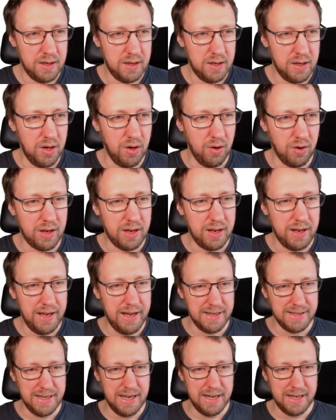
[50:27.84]
look
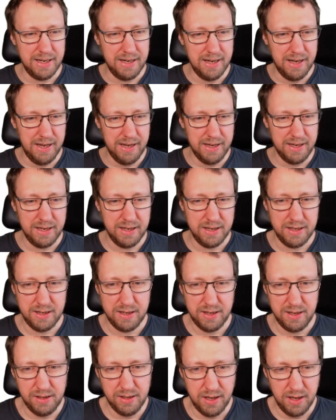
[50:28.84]
exactly like
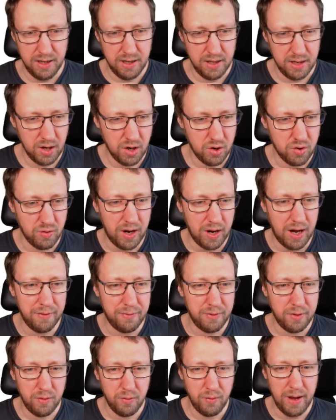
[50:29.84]
the
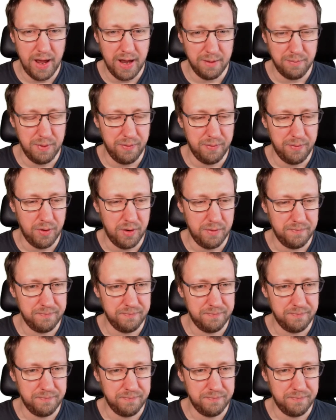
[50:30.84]
graph we had before.